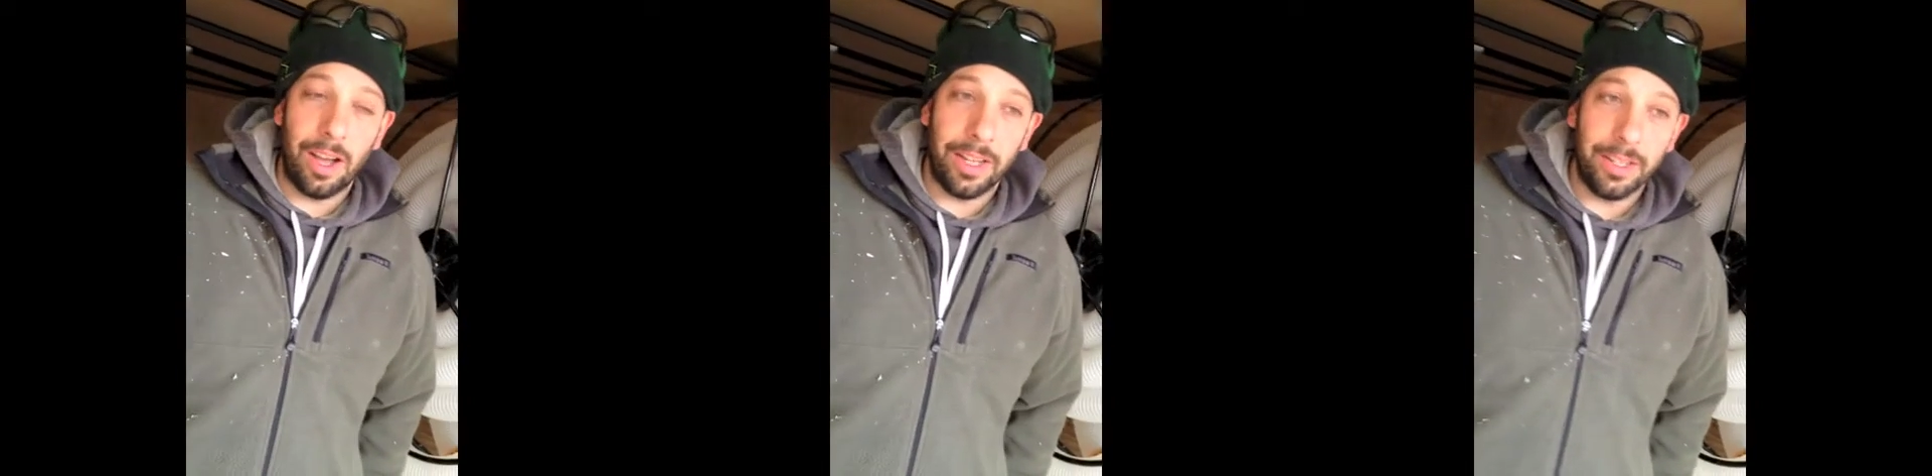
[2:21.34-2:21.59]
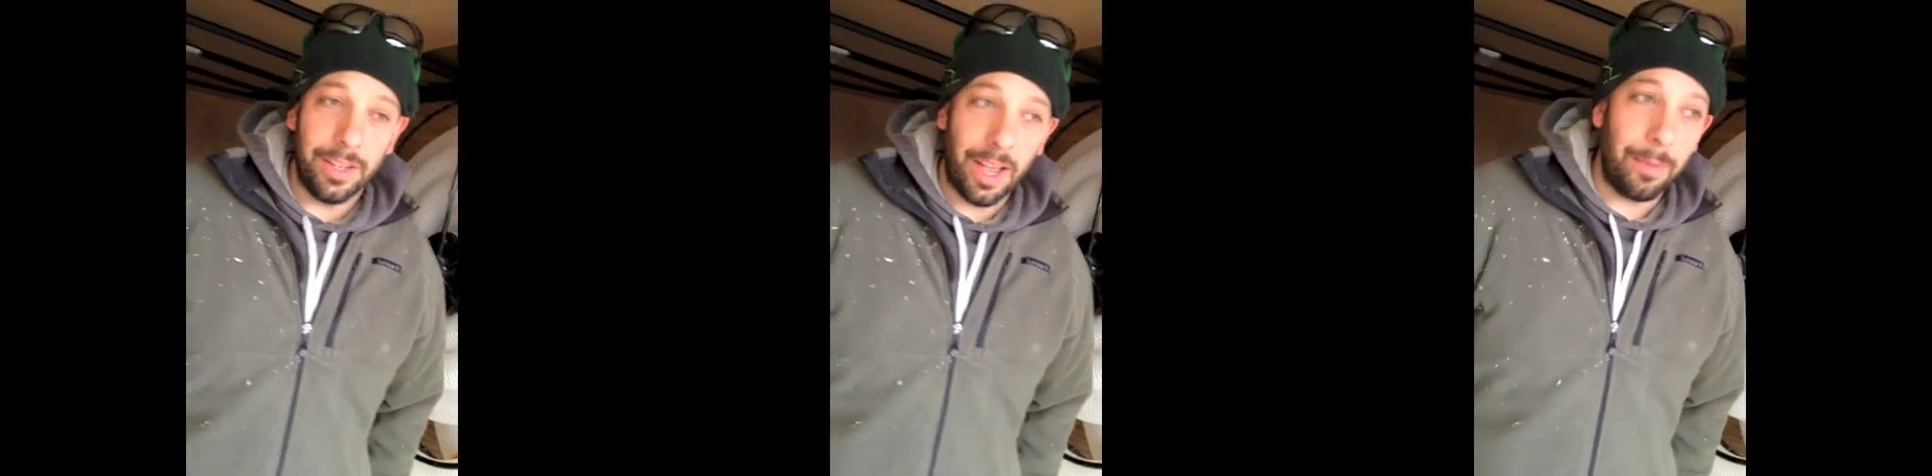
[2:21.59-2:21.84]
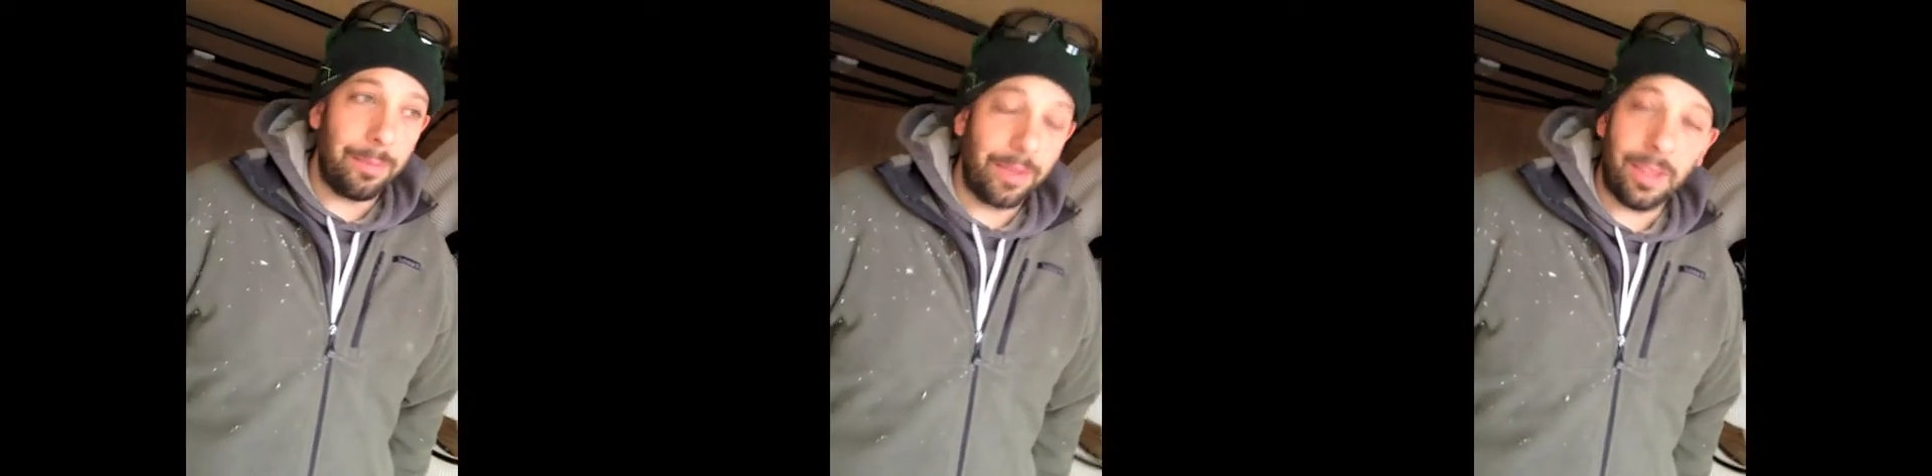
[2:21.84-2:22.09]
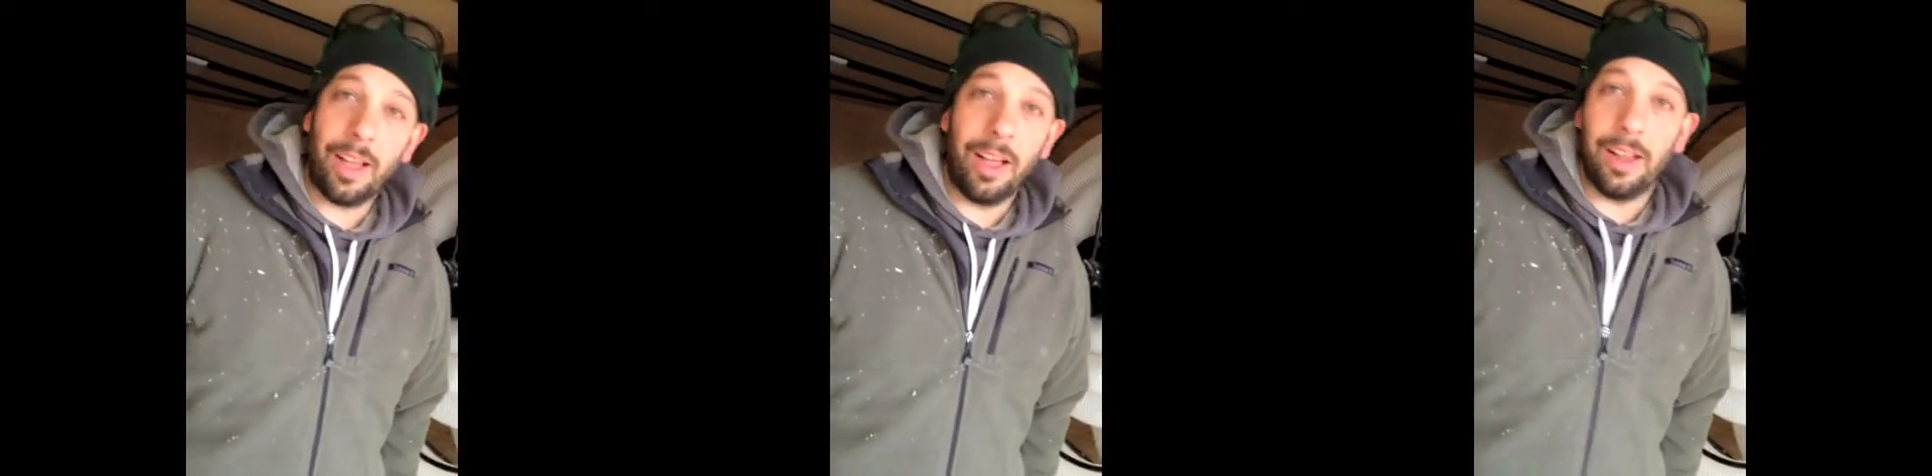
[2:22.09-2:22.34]
in depth,
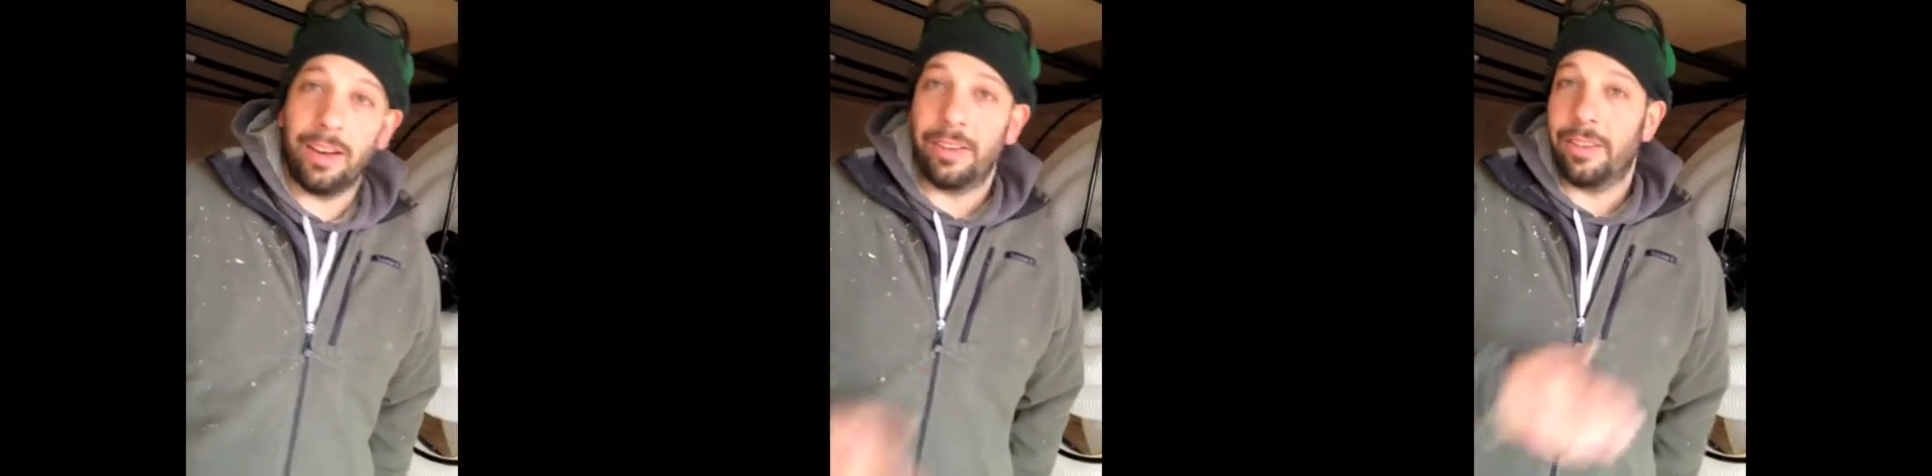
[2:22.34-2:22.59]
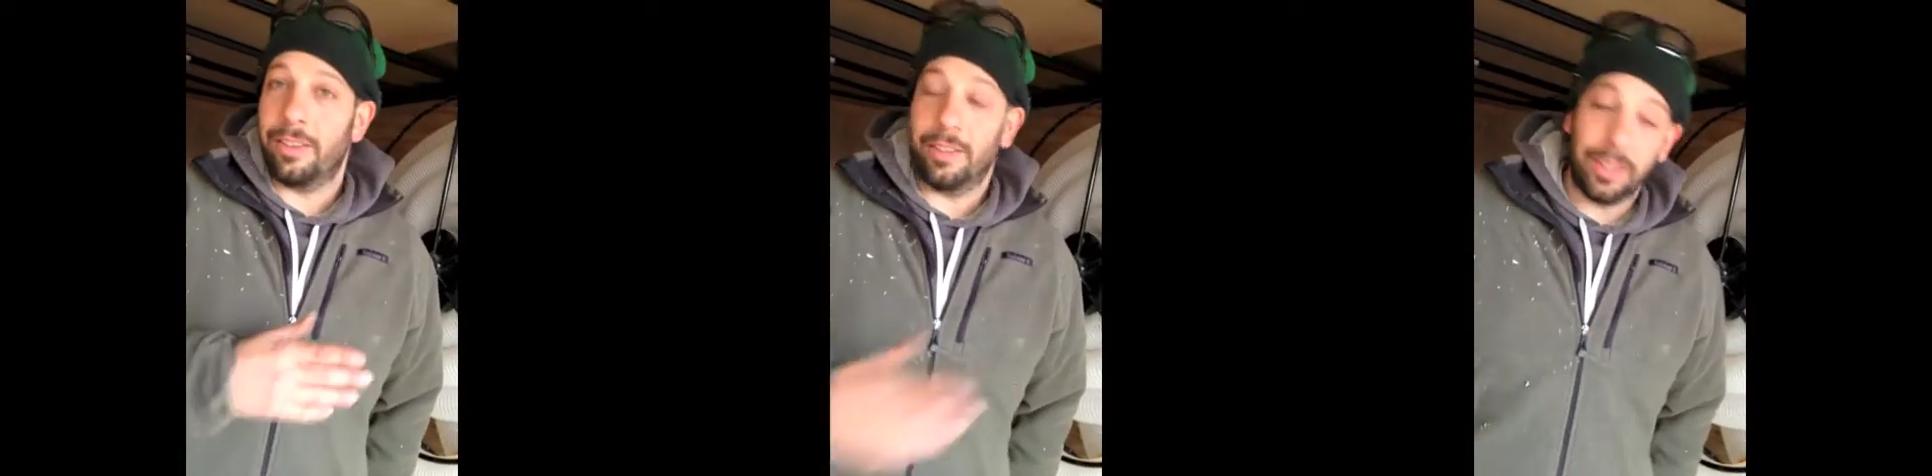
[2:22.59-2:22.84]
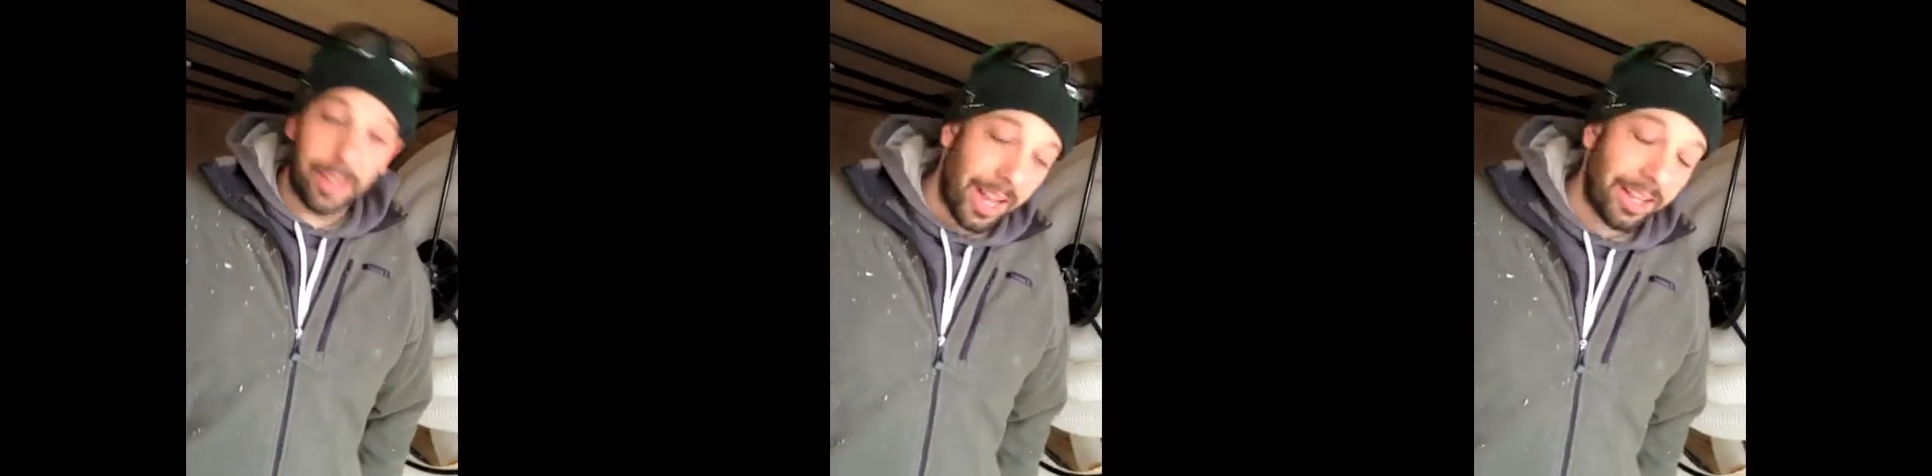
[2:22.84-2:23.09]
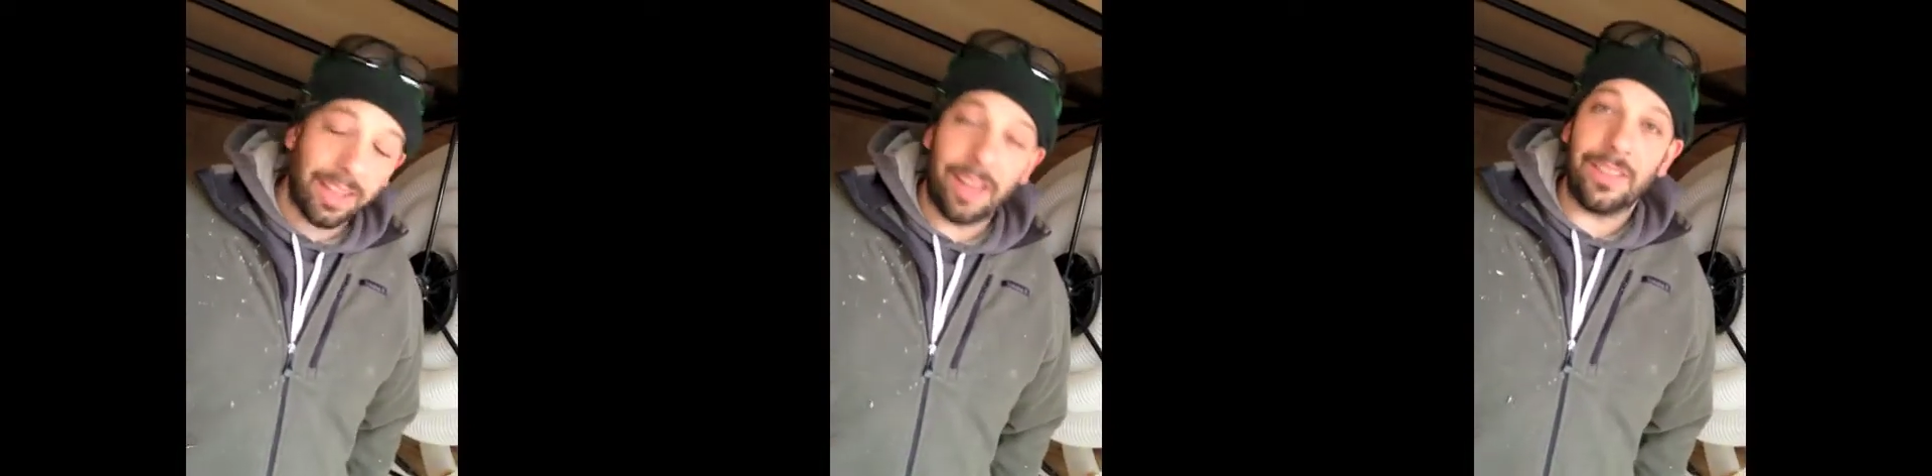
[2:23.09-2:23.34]
and the
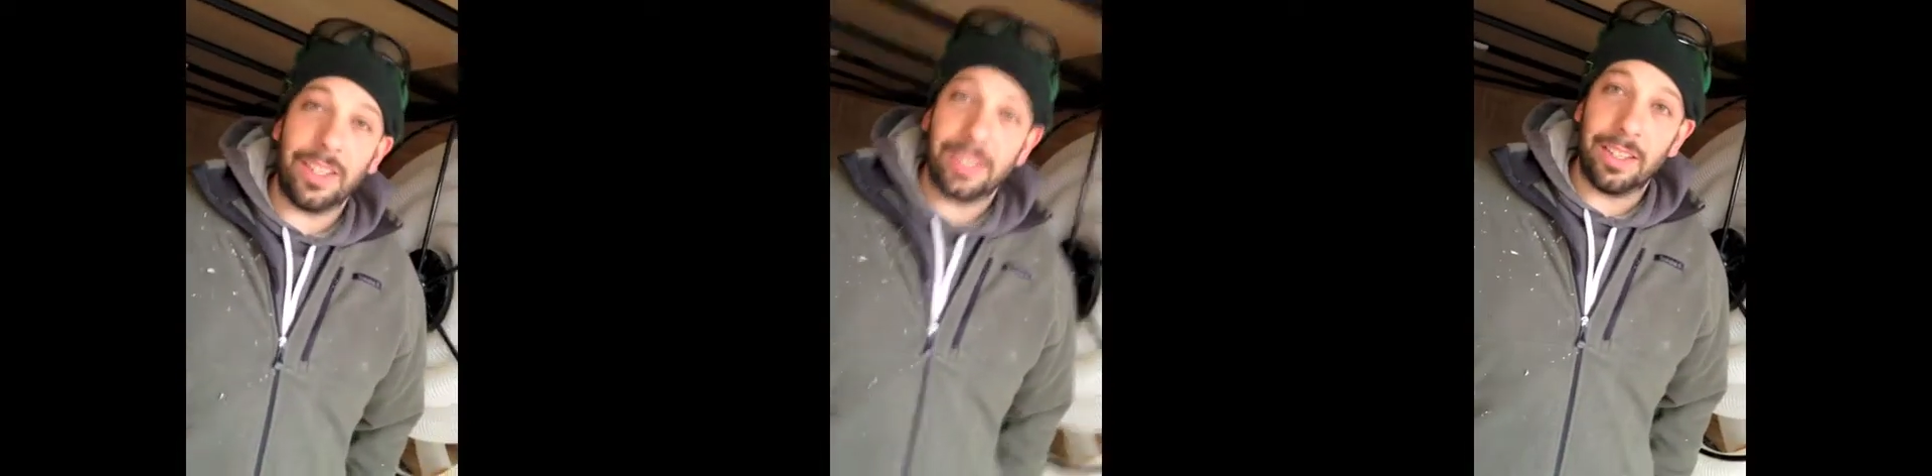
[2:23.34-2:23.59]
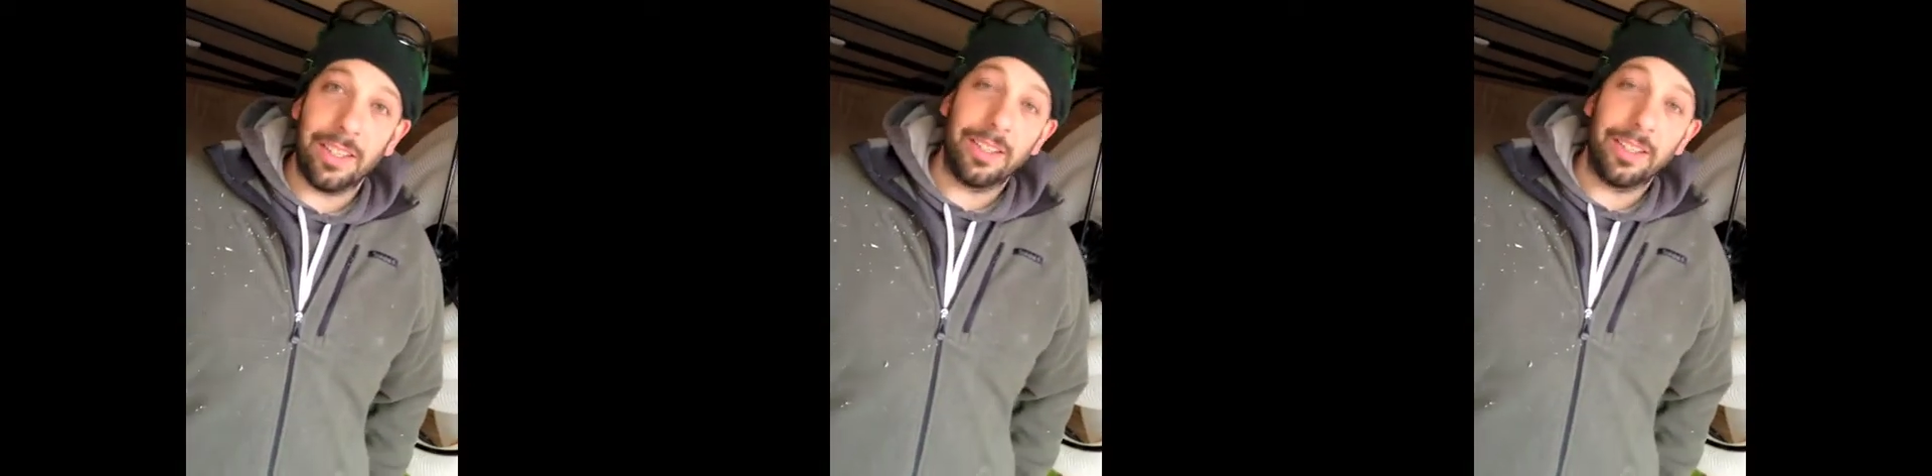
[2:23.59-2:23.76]
length obviously,